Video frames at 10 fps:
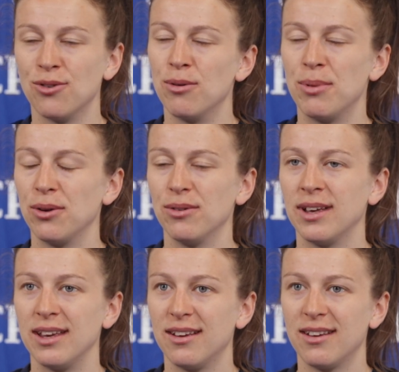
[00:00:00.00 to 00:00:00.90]
go
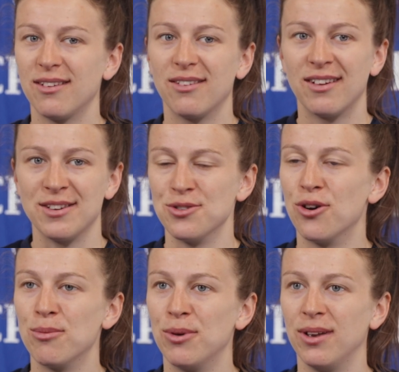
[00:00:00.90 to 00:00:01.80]
about like as
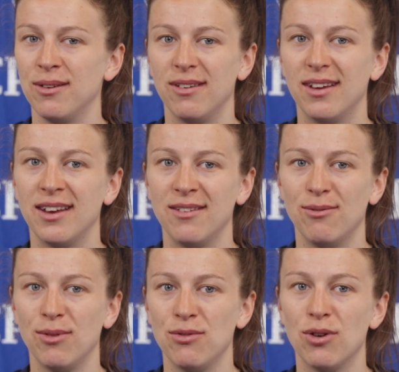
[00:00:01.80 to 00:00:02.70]
normal,
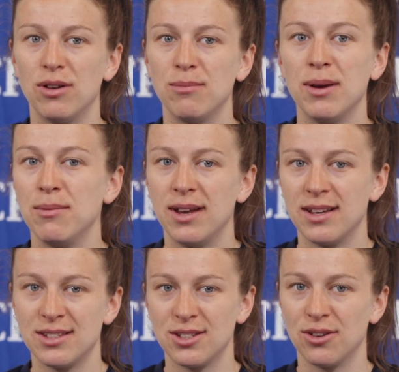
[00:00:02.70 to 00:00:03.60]
and we've not maybe
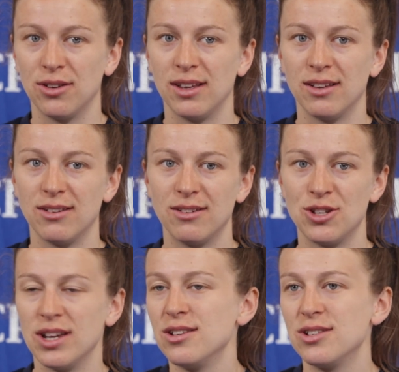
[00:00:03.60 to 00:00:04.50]
necessarily
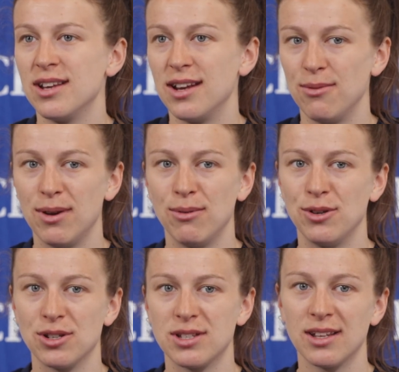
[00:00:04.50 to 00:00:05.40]
changed in any way,
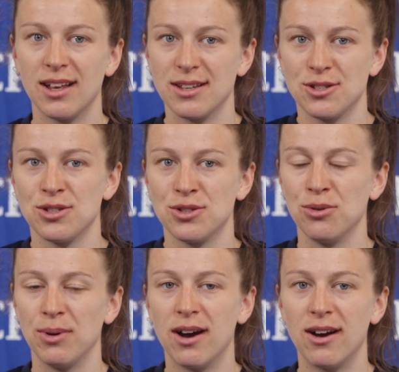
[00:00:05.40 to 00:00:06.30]
we just, that's
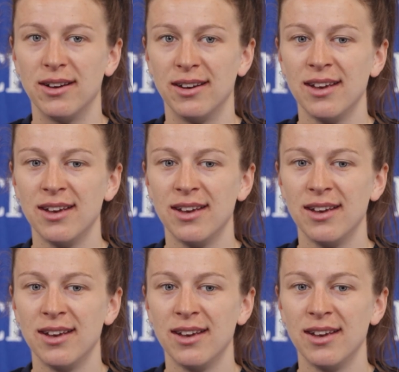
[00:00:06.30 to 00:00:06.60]
just who we are,